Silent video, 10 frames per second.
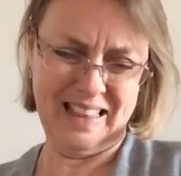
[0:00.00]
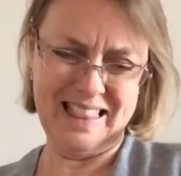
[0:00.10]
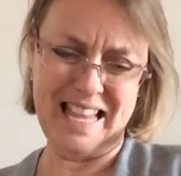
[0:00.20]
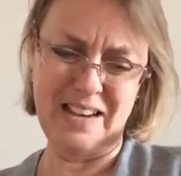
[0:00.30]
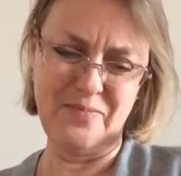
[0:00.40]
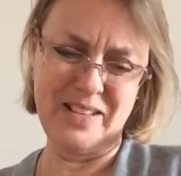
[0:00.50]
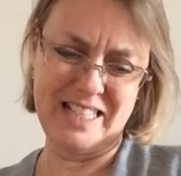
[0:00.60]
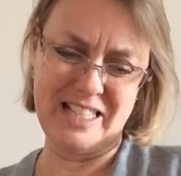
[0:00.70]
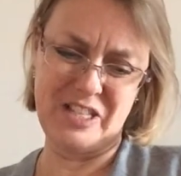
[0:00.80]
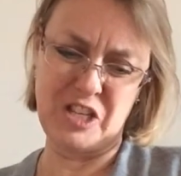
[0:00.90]
Then
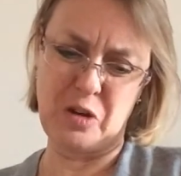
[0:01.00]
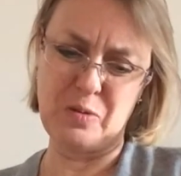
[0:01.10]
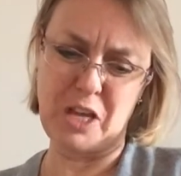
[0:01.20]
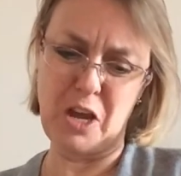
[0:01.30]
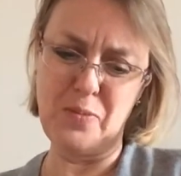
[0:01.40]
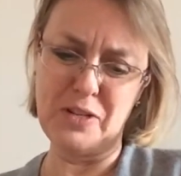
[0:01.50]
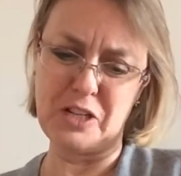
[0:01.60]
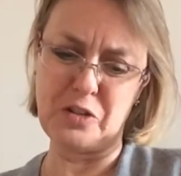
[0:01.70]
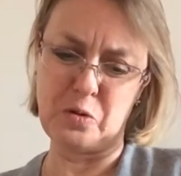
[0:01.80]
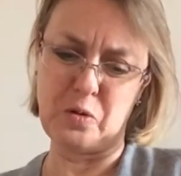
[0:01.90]
Mrs. Jones opened her
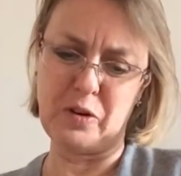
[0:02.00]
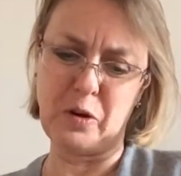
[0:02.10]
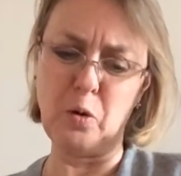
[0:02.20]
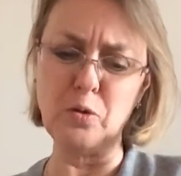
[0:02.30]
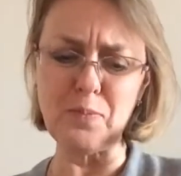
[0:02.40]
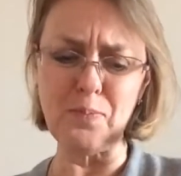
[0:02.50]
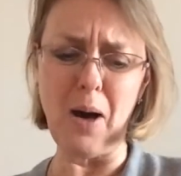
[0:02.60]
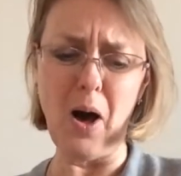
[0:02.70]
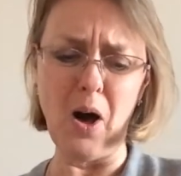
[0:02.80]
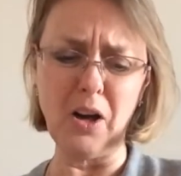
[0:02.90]
door and called,
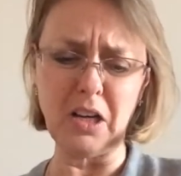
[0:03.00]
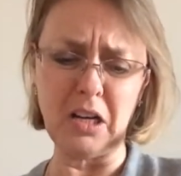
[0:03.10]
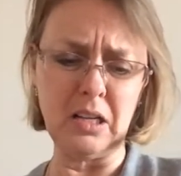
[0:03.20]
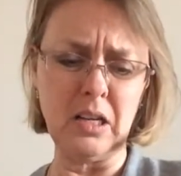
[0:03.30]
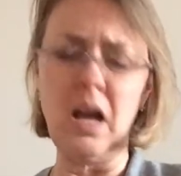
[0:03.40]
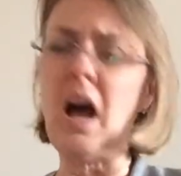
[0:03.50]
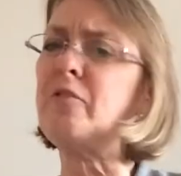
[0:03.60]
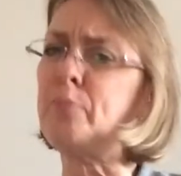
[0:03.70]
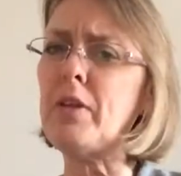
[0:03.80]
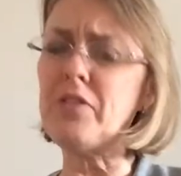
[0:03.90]
"Mog,
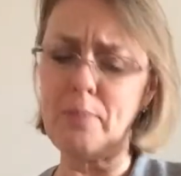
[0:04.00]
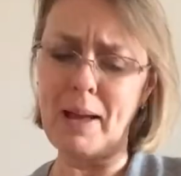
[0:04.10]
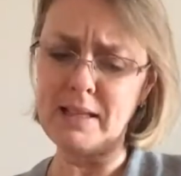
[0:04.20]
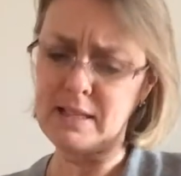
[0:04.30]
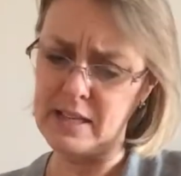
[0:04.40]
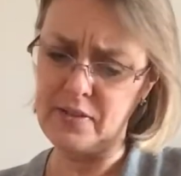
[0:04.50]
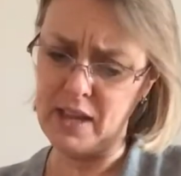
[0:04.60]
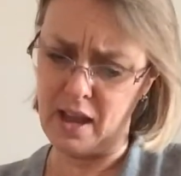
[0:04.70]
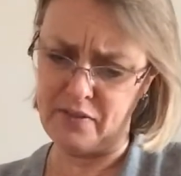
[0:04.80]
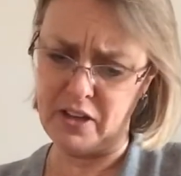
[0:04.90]
I've put the buns in the
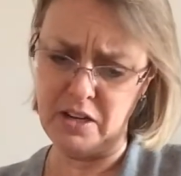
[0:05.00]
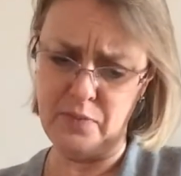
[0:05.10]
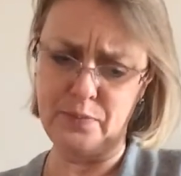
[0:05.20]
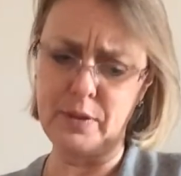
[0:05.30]
oven.